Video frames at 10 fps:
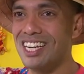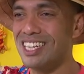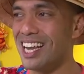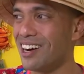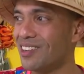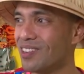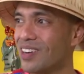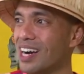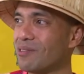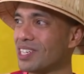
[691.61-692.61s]
Now,
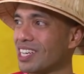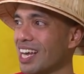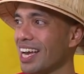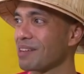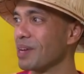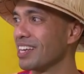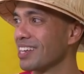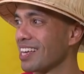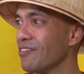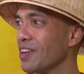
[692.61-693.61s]
what would you like me to
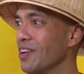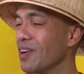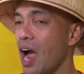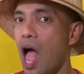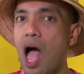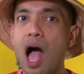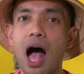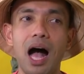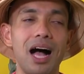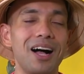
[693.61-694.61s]
give you?
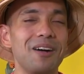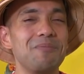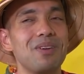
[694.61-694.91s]
Um,